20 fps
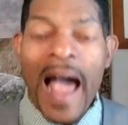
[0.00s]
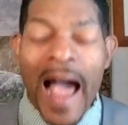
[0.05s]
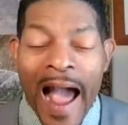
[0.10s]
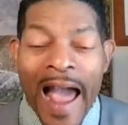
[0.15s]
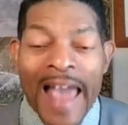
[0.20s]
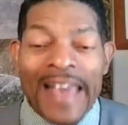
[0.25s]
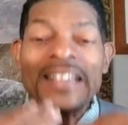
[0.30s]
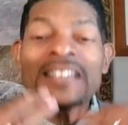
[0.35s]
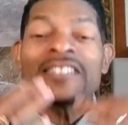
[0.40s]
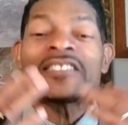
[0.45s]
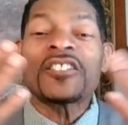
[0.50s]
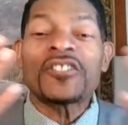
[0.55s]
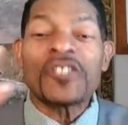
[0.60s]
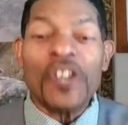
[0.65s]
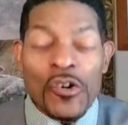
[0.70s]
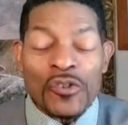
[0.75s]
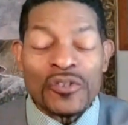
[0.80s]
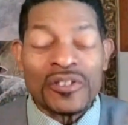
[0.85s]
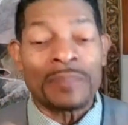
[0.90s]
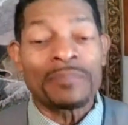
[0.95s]
I
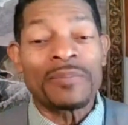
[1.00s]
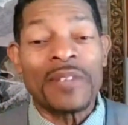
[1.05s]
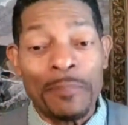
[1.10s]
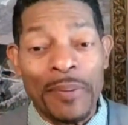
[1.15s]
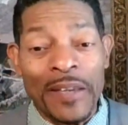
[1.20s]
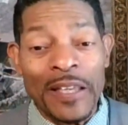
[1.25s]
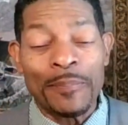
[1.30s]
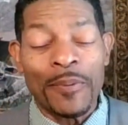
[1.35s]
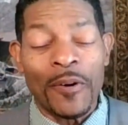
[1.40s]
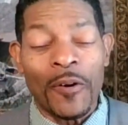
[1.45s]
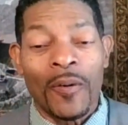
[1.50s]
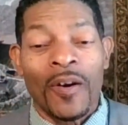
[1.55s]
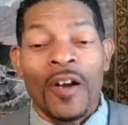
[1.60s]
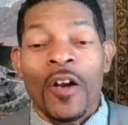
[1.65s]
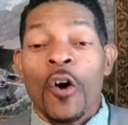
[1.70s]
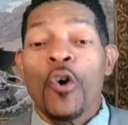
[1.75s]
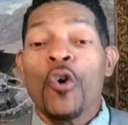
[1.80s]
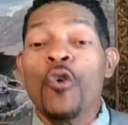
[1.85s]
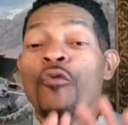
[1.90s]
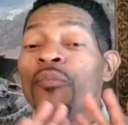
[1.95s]
introduce him to people
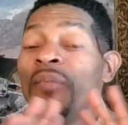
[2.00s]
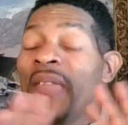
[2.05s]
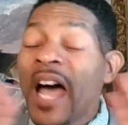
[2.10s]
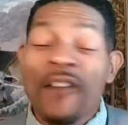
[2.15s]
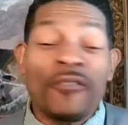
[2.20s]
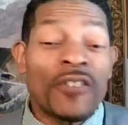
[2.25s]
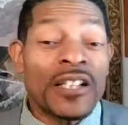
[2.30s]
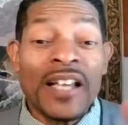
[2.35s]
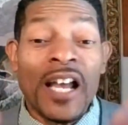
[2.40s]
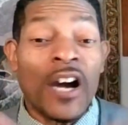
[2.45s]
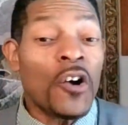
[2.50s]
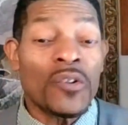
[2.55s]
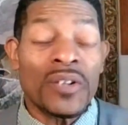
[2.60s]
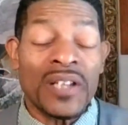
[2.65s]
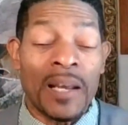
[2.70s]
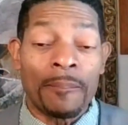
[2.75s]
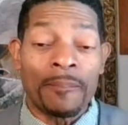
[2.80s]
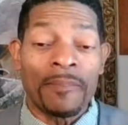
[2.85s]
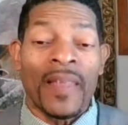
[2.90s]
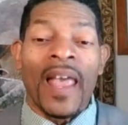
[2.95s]
who've never known
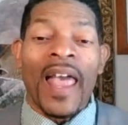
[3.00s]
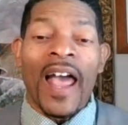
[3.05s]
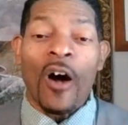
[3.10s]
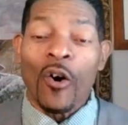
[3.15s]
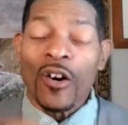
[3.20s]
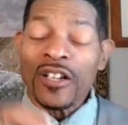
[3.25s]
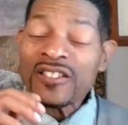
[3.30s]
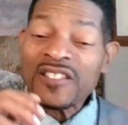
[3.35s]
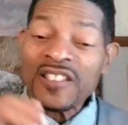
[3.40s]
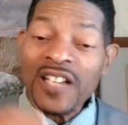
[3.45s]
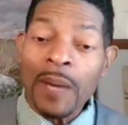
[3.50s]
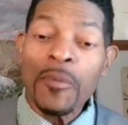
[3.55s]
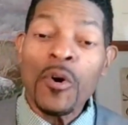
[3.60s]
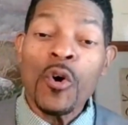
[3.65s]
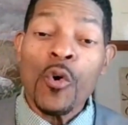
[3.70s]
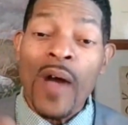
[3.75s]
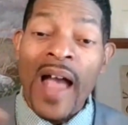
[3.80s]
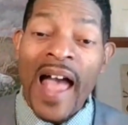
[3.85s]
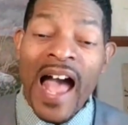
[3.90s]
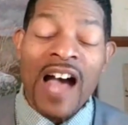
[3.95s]
him or some
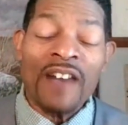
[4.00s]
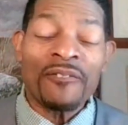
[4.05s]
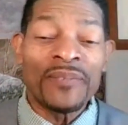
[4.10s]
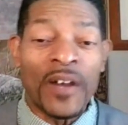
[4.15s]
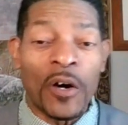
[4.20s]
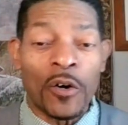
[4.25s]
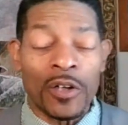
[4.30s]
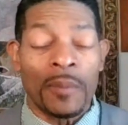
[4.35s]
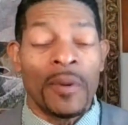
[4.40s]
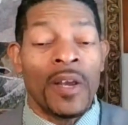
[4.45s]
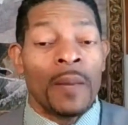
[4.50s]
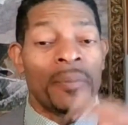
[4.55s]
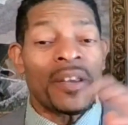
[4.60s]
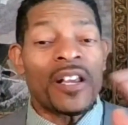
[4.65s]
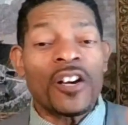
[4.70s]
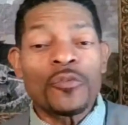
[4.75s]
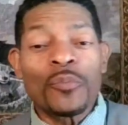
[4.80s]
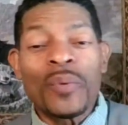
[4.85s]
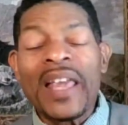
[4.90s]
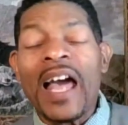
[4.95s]
who have known him
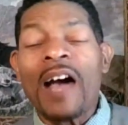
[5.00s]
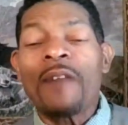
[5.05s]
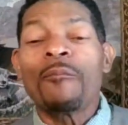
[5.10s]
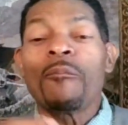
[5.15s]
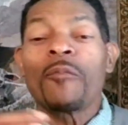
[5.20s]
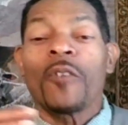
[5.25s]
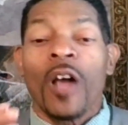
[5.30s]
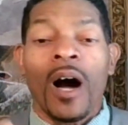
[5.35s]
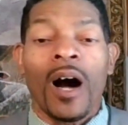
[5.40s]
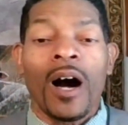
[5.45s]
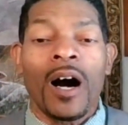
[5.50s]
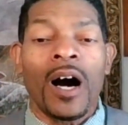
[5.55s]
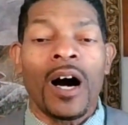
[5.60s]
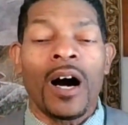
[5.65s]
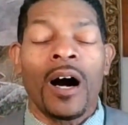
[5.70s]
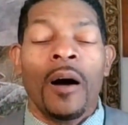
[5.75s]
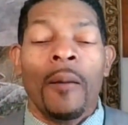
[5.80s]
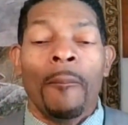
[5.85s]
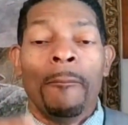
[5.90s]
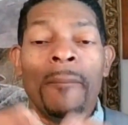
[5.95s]
because we have uh,
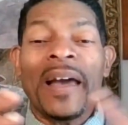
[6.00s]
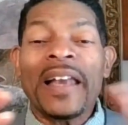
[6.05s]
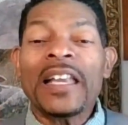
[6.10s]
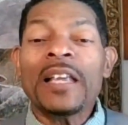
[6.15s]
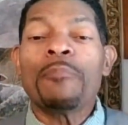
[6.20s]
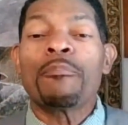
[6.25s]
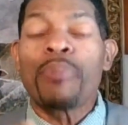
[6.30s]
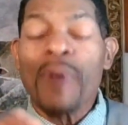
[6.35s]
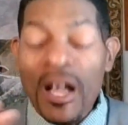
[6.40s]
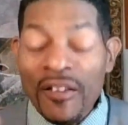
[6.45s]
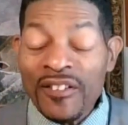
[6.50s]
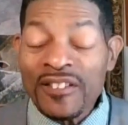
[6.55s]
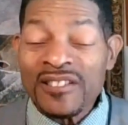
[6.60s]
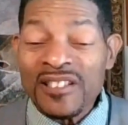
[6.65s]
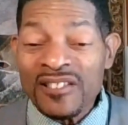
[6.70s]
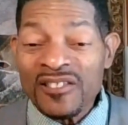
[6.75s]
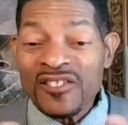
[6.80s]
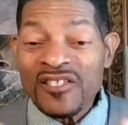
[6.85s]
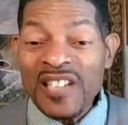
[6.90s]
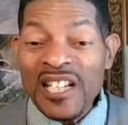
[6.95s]
uh, many brothers
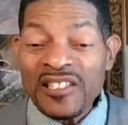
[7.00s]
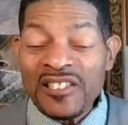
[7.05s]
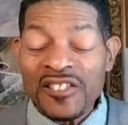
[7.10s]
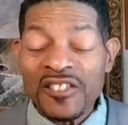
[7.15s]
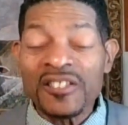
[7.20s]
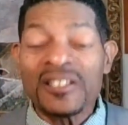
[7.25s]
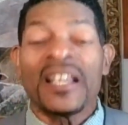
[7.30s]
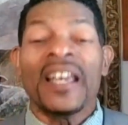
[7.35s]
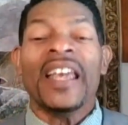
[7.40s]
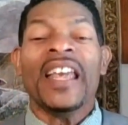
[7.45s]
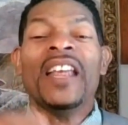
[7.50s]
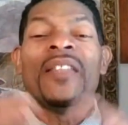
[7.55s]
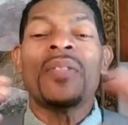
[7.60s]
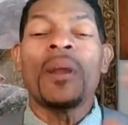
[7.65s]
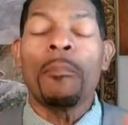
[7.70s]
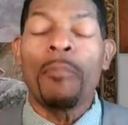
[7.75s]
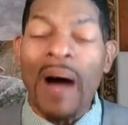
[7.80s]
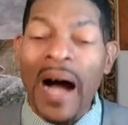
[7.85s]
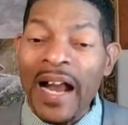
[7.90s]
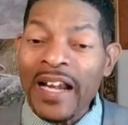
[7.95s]
and sisters in the
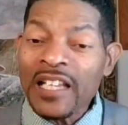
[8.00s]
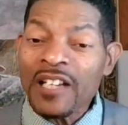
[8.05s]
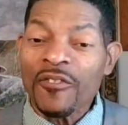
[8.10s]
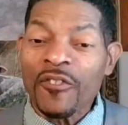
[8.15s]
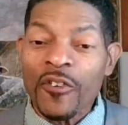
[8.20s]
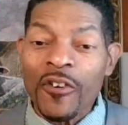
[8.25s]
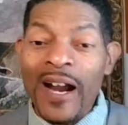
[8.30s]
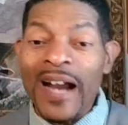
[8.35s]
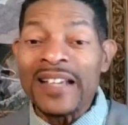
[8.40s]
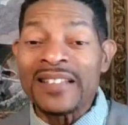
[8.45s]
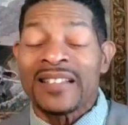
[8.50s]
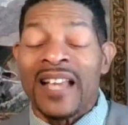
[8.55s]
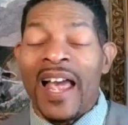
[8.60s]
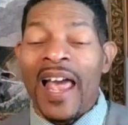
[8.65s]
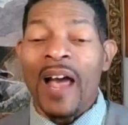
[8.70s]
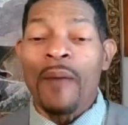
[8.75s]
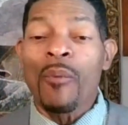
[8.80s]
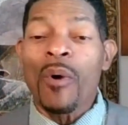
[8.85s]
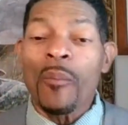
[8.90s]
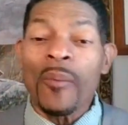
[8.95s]
body of Christ.
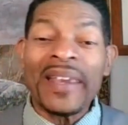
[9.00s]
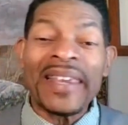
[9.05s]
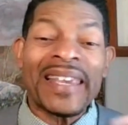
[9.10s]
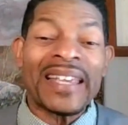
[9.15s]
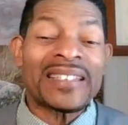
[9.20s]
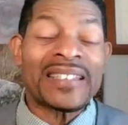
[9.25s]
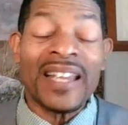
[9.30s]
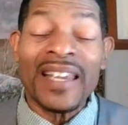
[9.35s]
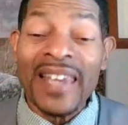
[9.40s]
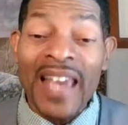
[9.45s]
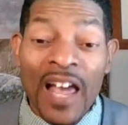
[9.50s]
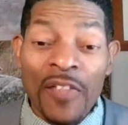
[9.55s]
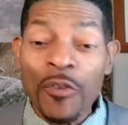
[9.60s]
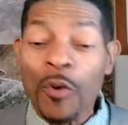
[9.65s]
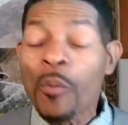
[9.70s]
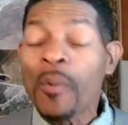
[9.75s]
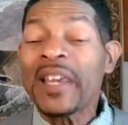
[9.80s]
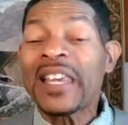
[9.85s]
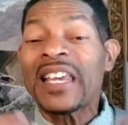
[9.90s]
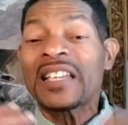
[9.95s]
And when we get together,
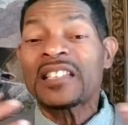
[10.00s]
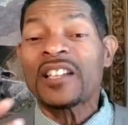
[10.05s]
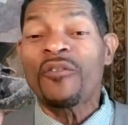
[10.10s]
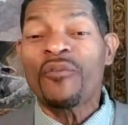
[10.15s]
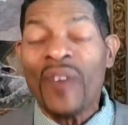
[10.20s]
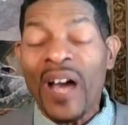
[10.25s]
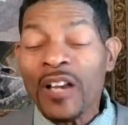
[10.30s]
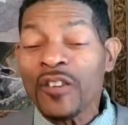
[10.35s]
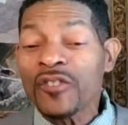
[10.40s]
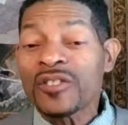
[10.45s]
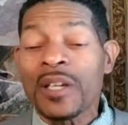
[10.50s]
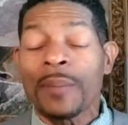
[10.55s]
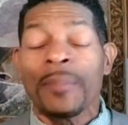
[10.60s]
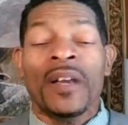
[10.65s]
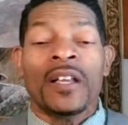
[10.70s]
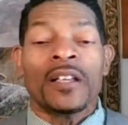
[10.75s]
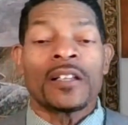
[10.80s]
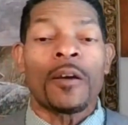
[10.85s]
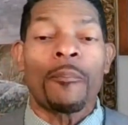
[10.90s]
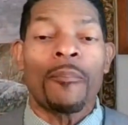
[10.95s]
we get the fellowship.
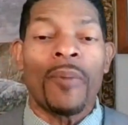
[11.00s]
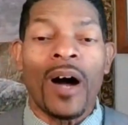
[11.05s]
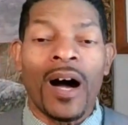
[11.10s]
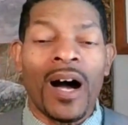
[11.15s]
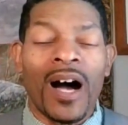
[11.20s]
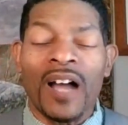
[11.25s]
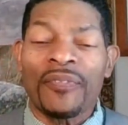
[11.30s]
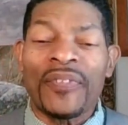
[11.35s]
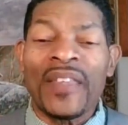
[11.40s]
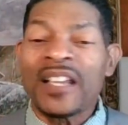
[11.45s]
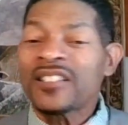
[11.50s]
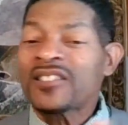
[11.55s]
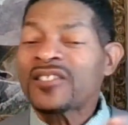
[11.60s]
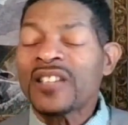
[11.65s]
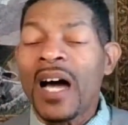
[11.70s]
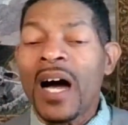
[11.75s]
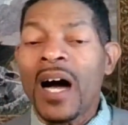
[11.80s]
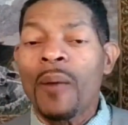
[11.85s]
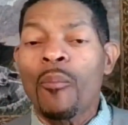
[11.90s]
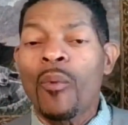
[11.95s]
The, uh, I think it's
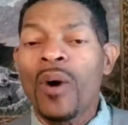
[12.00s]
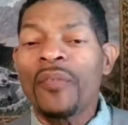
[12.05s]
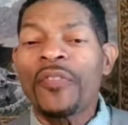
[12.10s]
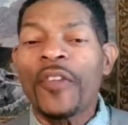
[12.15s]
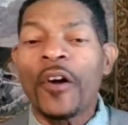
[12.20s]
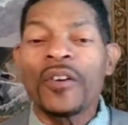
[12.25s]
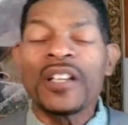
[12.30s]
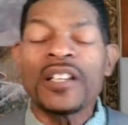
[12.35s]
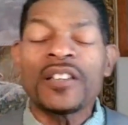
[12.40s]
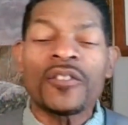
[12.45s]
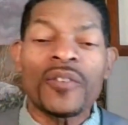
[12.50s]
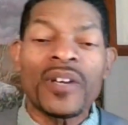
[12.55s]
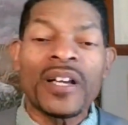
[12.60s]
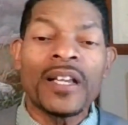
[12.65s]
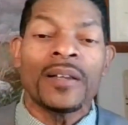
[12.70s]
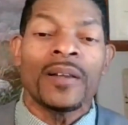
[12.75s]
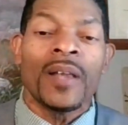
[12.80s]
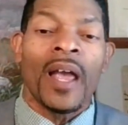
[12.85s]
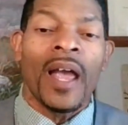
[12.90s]
Psalm 133